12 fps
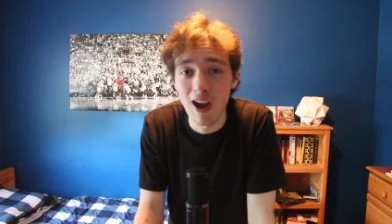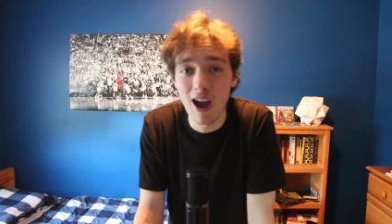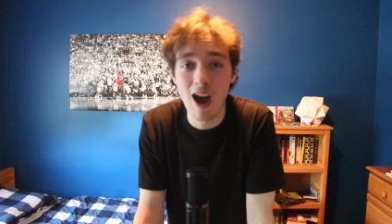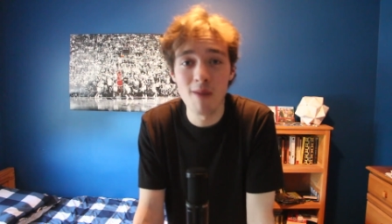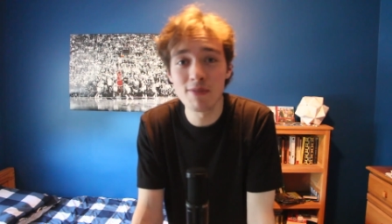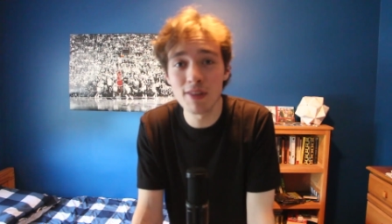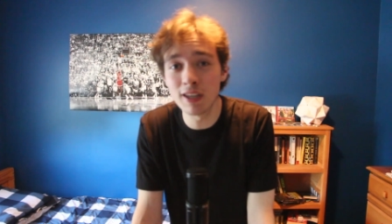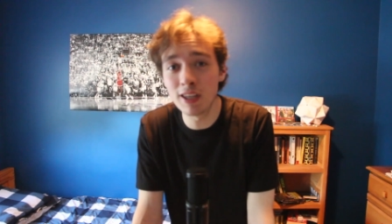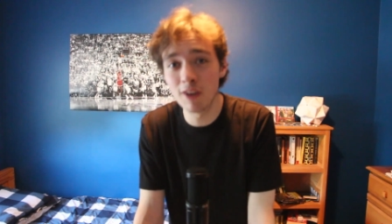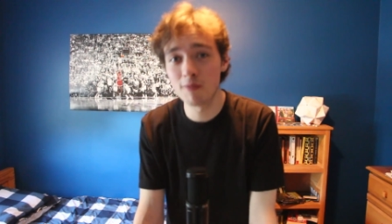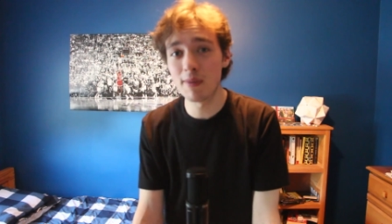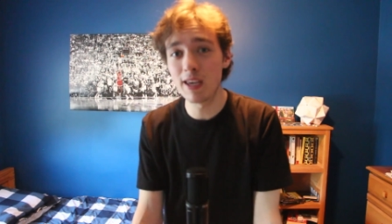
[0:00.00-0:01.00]
I'm
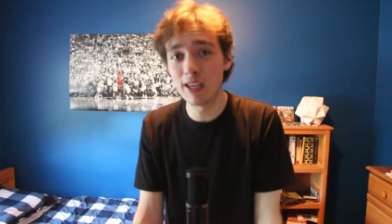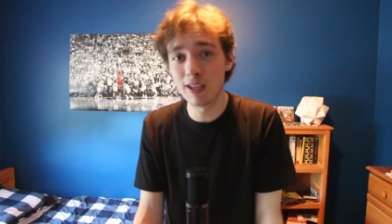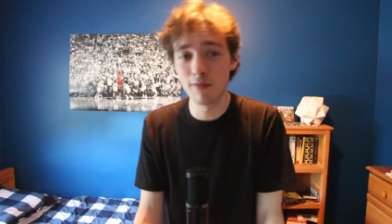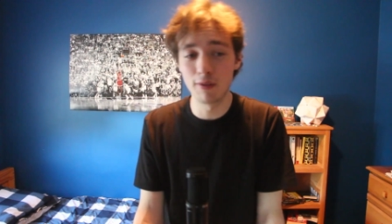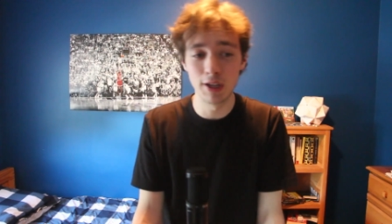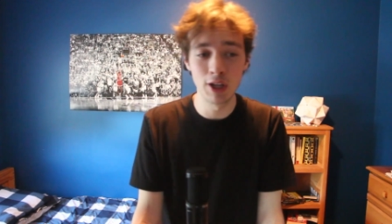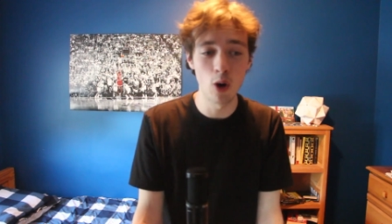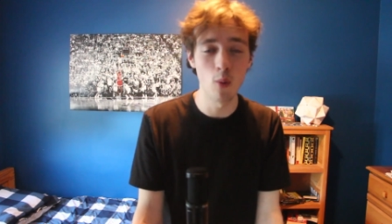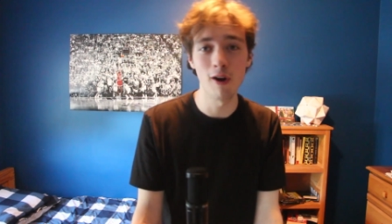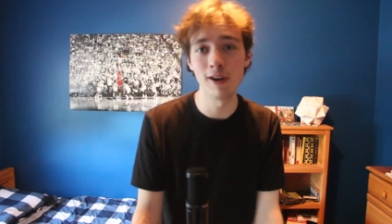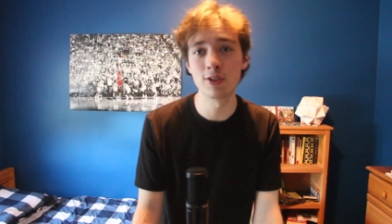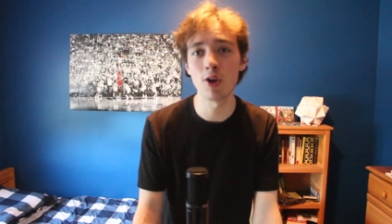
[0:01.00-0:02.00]
thinking of making a video
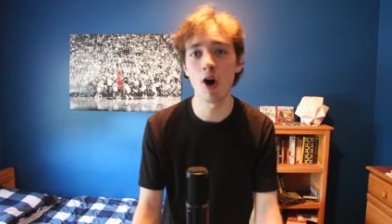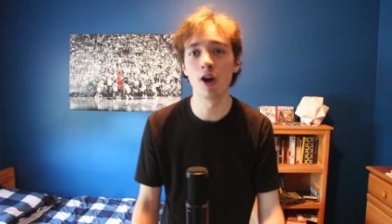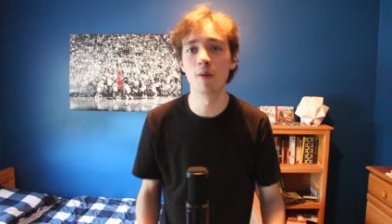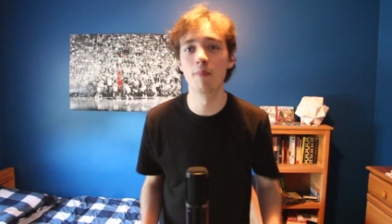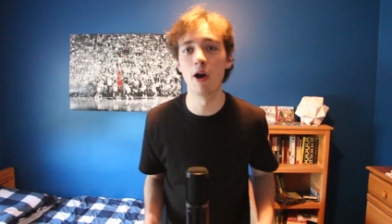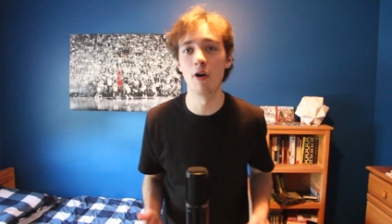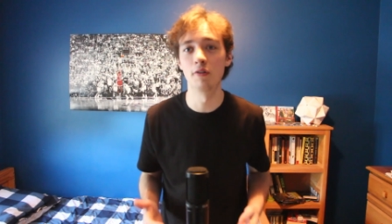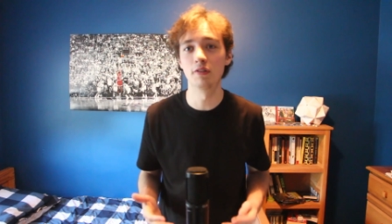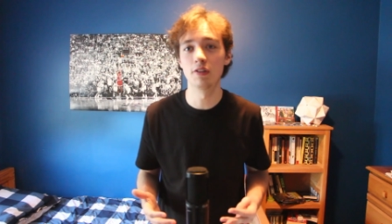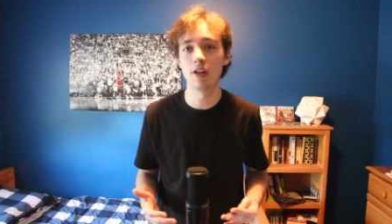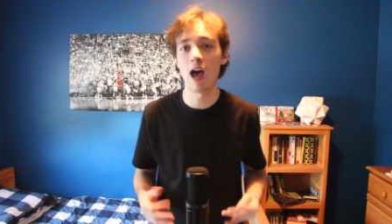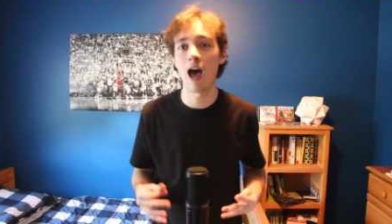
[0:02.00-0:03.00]
where I talk about
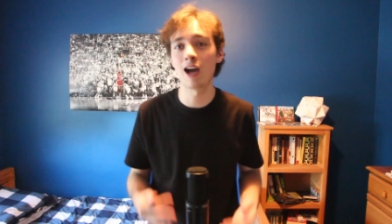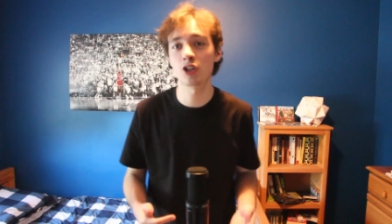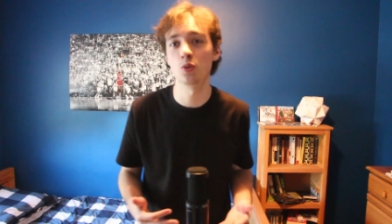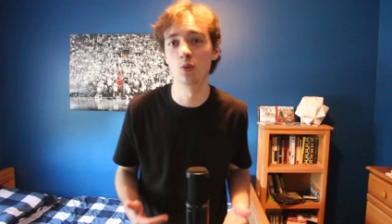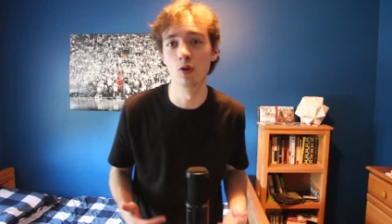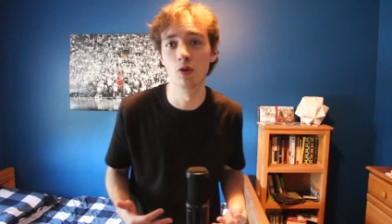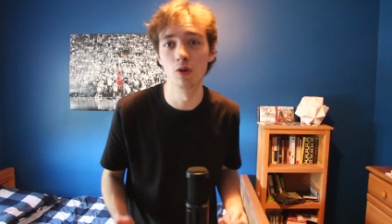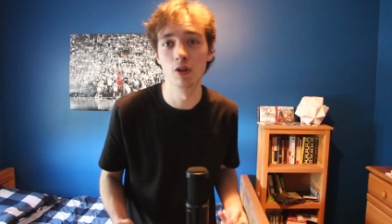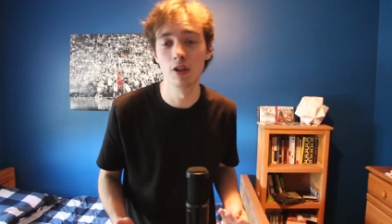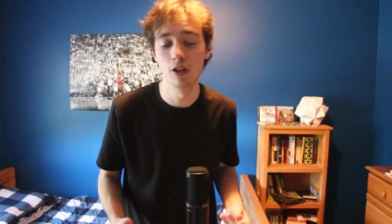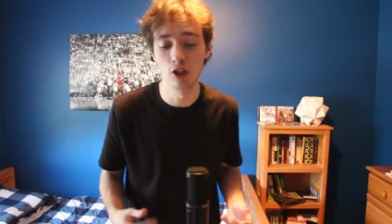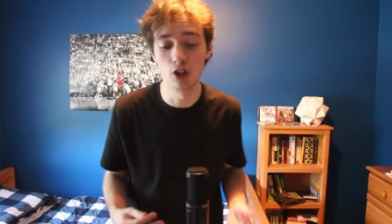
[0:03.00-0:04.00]
actual
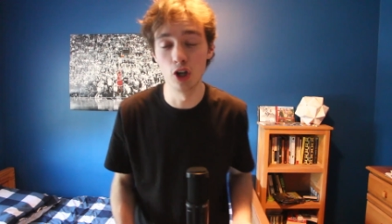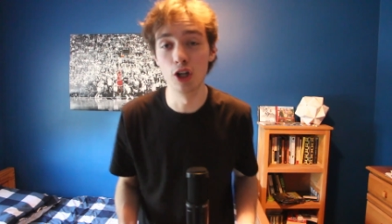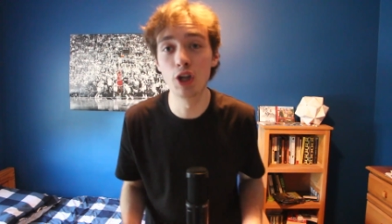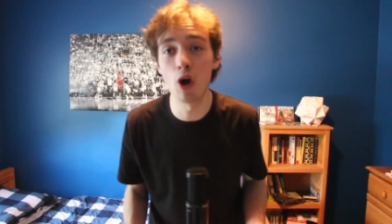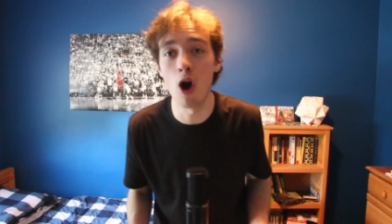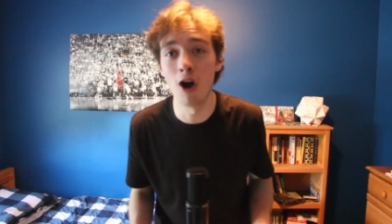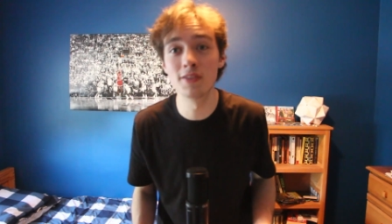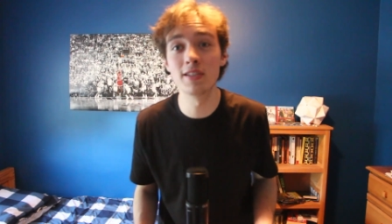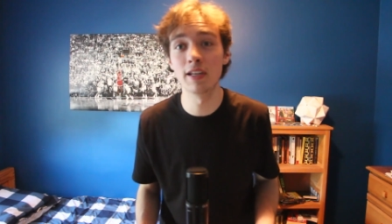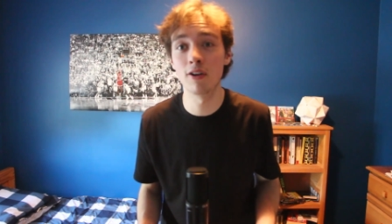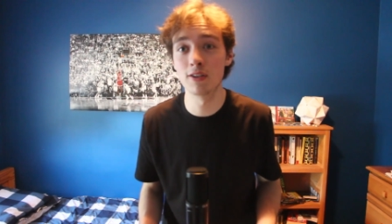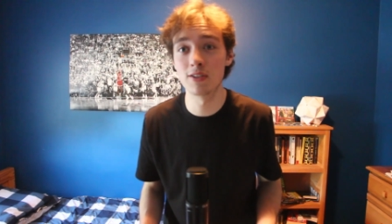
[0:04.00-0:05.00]
good
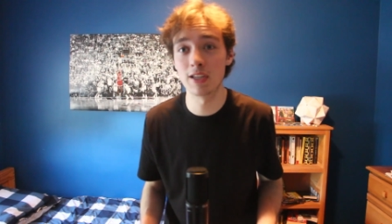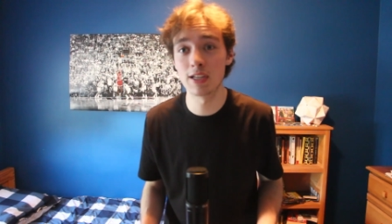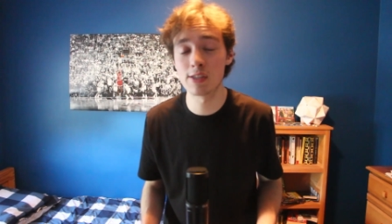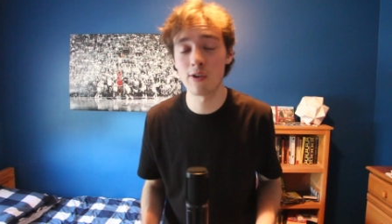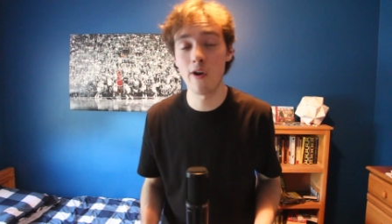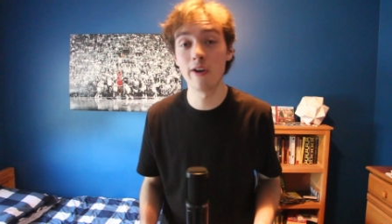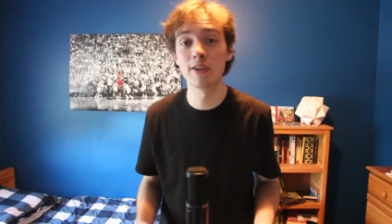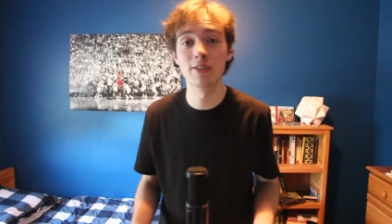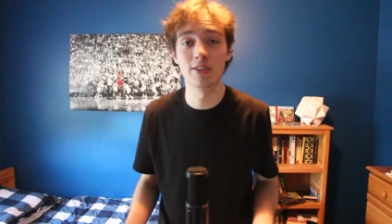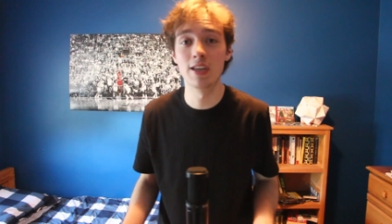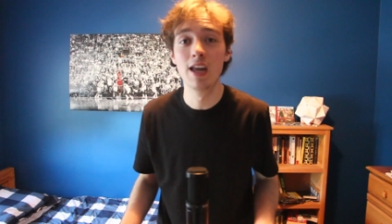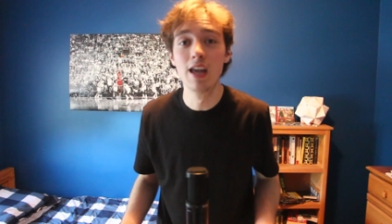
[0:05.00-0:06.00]
content on TikTok because